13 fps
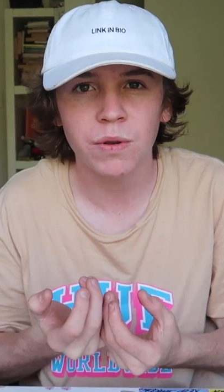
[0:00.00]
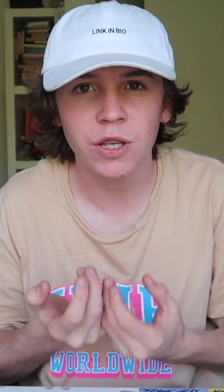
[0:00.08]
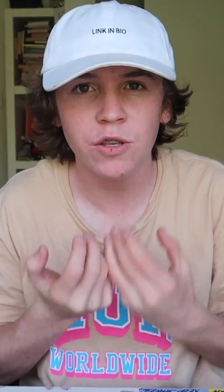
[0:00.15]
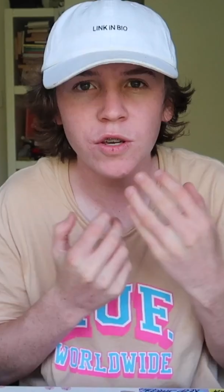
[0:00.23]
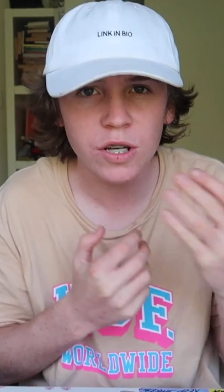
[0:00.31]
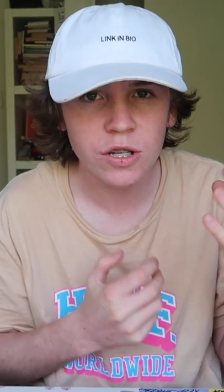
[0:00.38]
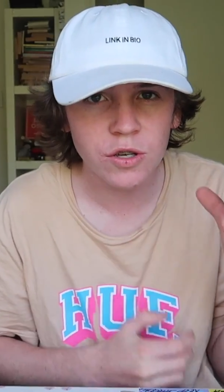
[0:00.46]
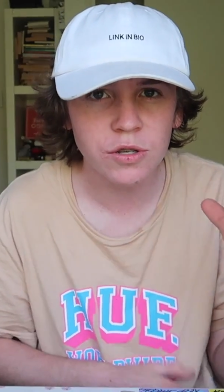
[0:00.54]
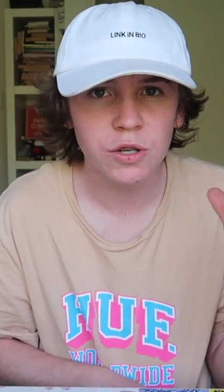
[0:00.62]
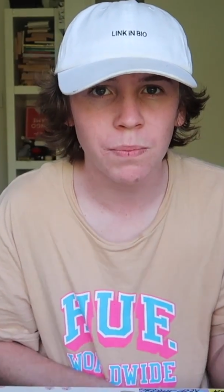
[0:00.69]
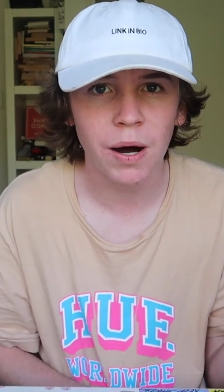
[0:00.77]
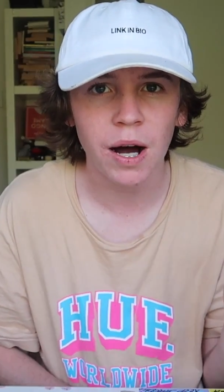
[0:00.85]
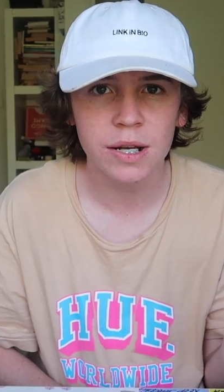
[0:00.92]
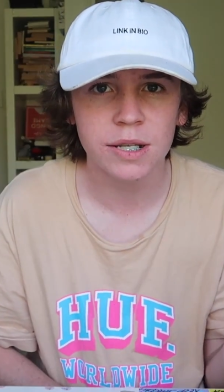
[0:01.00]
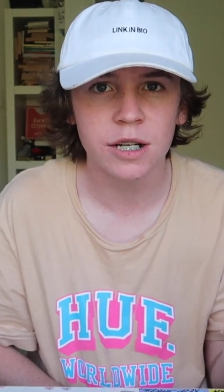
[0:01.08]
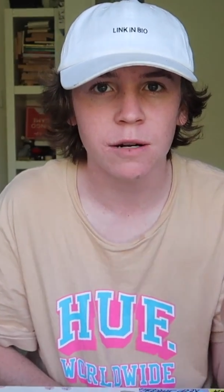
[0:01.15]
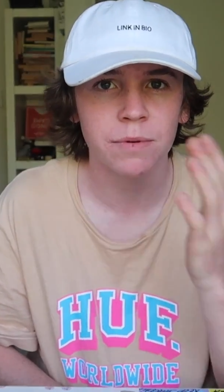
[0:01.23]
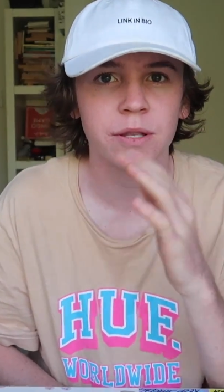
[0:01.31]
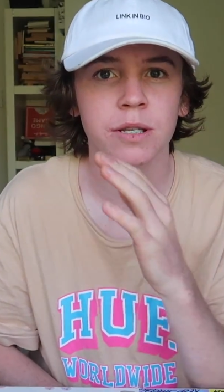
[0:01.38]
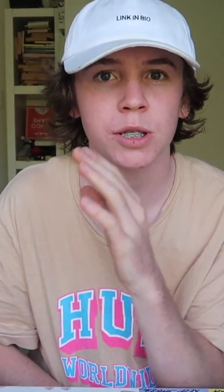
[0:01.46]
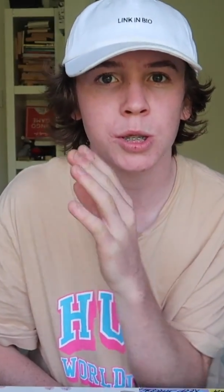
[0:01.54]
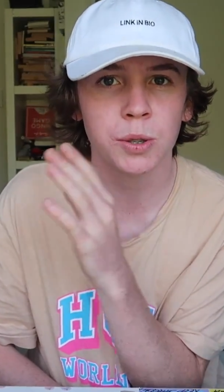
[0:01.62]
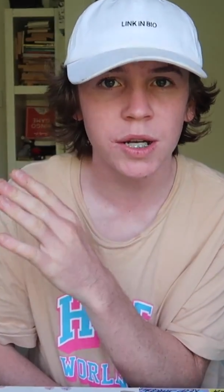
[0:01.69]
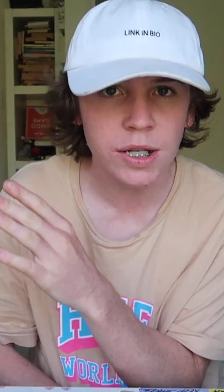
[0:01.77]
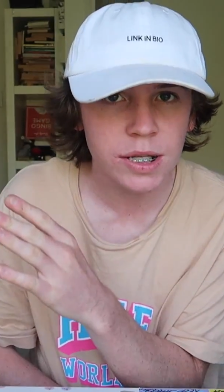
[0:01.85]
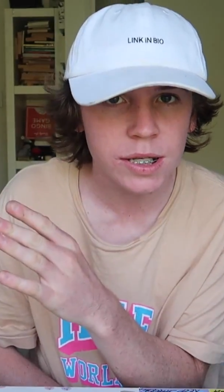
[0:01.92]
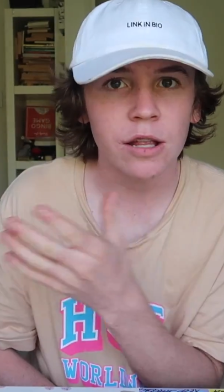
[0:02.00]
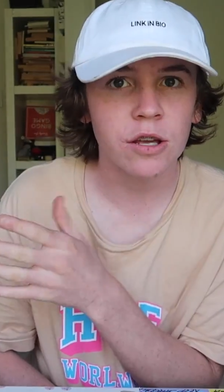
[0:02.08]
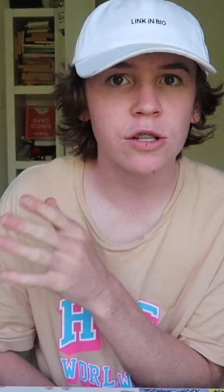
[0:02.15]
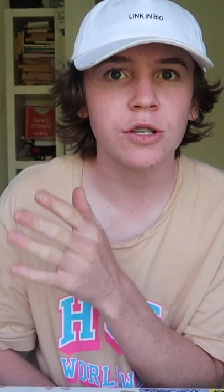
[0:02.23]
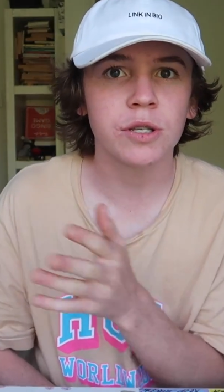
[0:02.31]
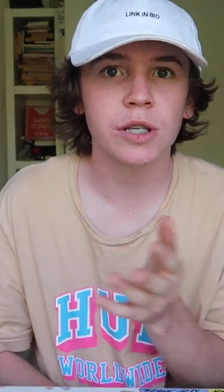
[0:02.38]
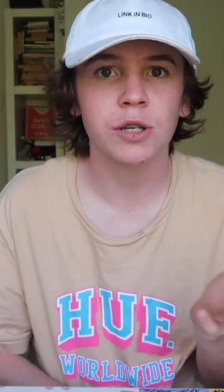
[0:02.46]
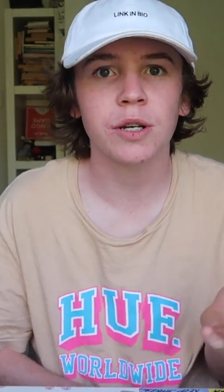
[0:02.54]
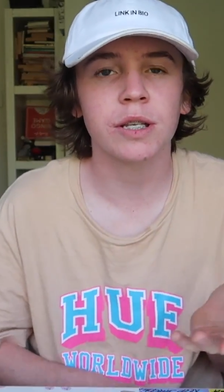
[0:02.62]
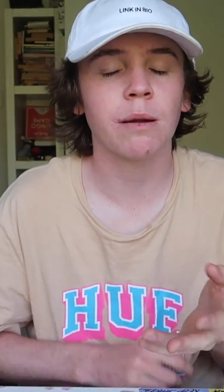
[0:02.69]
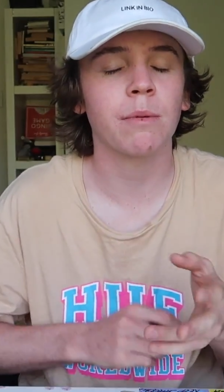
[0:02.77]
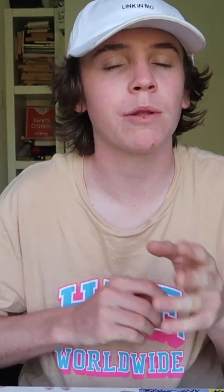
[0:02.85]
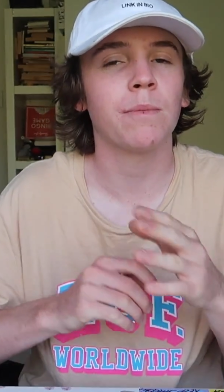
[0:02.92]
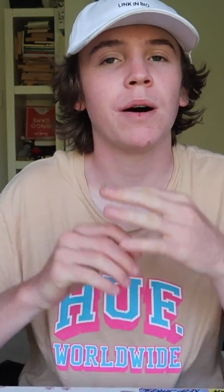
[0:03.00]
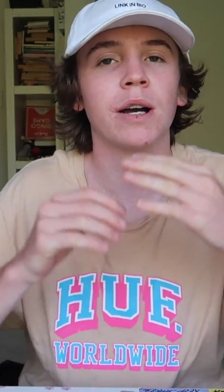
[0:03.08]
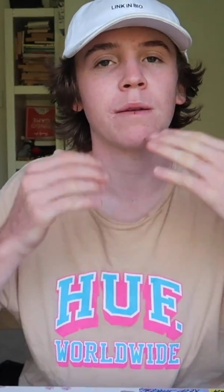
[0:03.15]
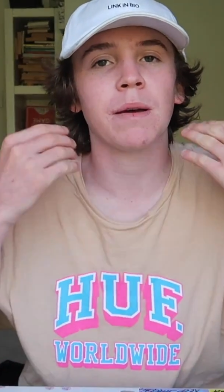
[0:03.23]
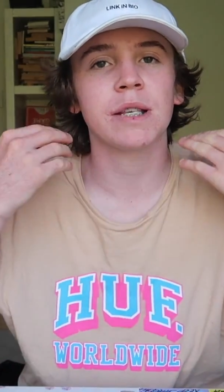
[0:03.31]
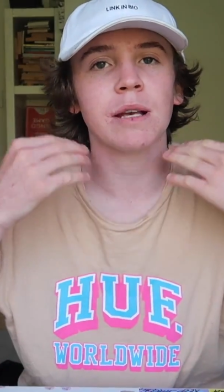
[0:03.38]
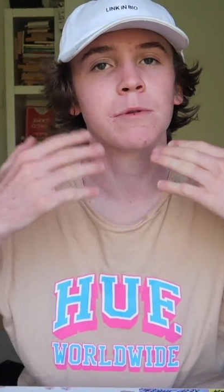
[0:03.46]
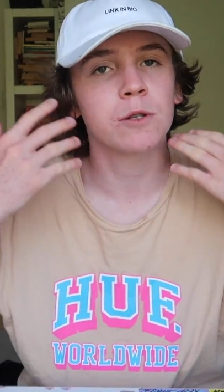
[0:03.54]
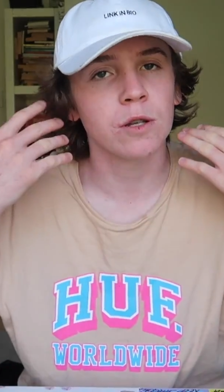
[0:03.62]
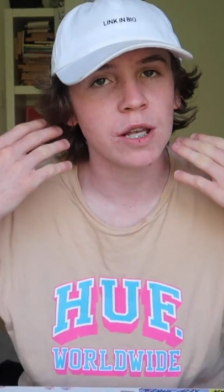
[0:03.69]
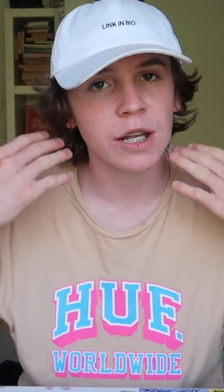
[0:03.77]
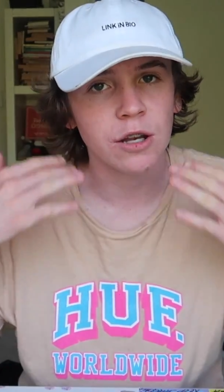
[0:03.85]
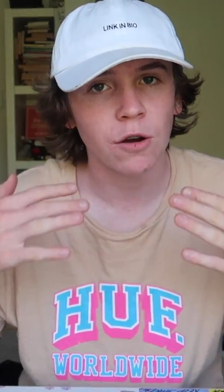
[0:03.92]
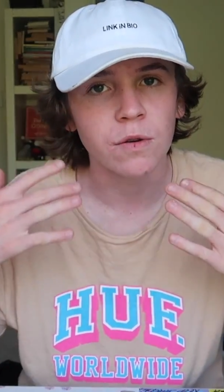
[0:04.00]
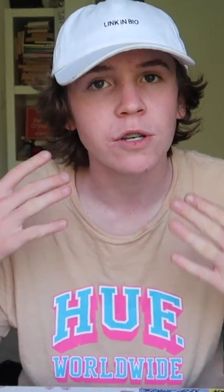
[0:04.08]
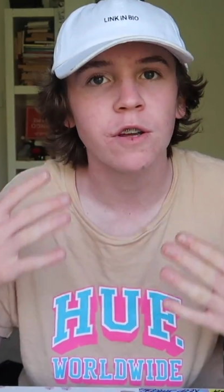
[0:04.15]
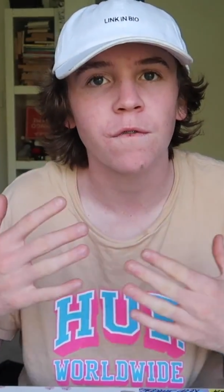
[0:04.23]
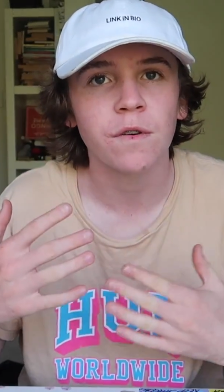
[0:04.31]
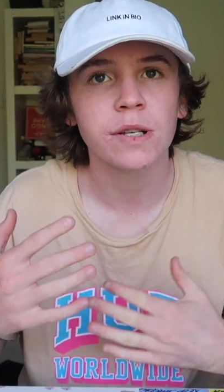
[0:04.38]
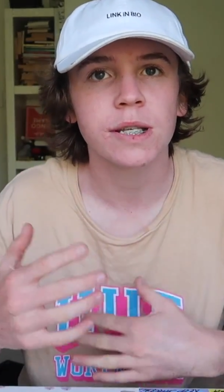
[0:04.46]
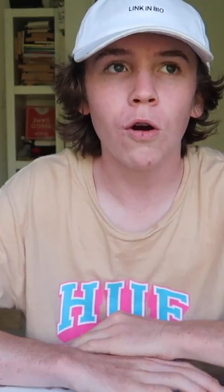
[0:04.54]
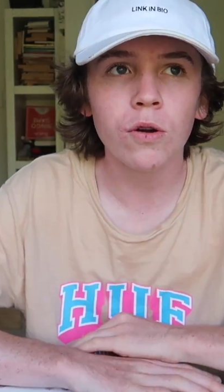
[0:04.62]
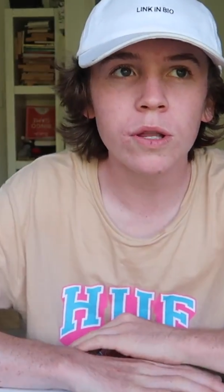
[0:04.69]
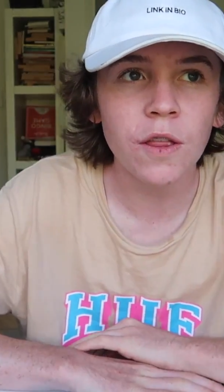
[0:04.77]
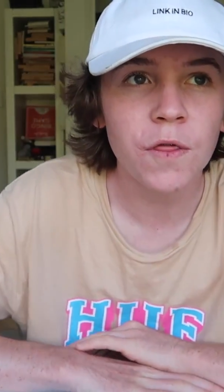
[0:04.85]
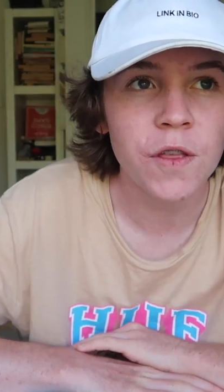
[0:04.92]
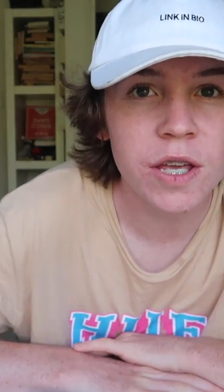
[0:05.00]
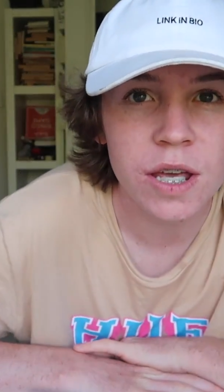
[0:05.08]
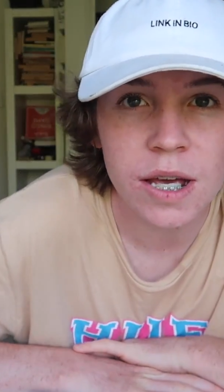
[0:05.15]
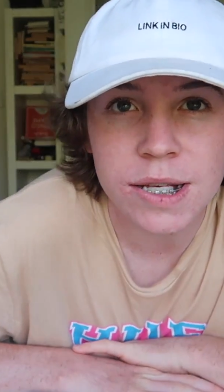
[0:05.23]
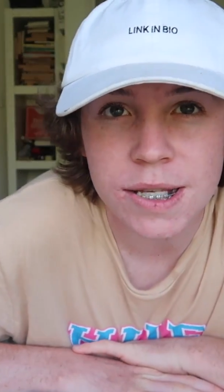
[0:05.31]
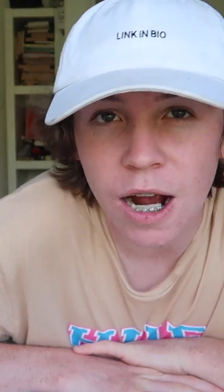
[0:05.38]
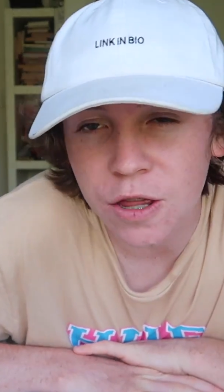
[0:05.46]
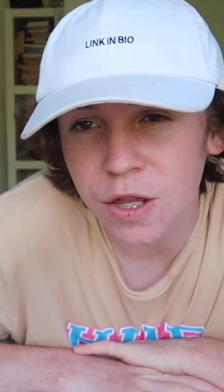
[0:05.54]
But you can use a park setup in the streets, and you can use a street setup in the park. It makes absolutely no difference. Only thing is, I